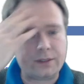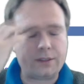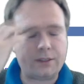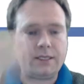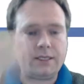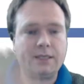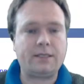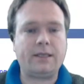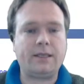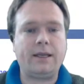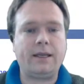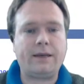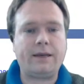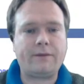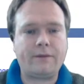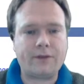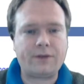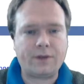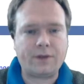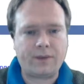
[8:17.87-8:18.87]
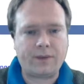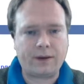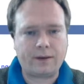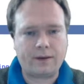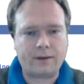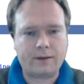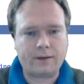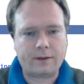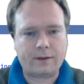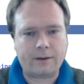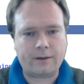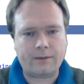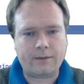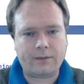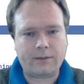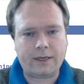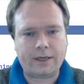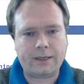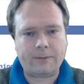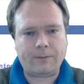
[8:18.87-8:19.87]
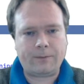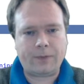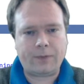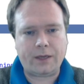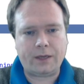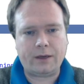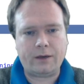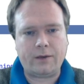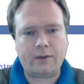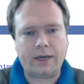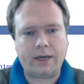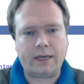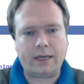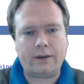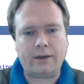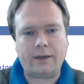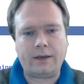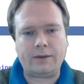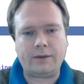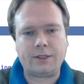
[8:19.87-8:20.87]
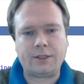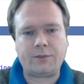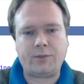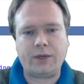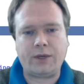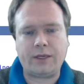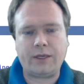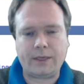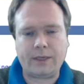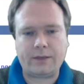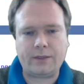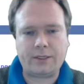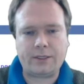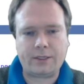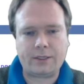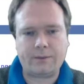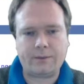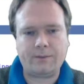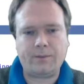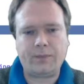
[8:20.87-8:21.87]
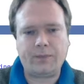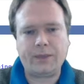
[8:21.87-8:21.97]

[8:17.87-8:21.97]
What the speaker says: to test the length or something on them, right? Right now I'll just print them out.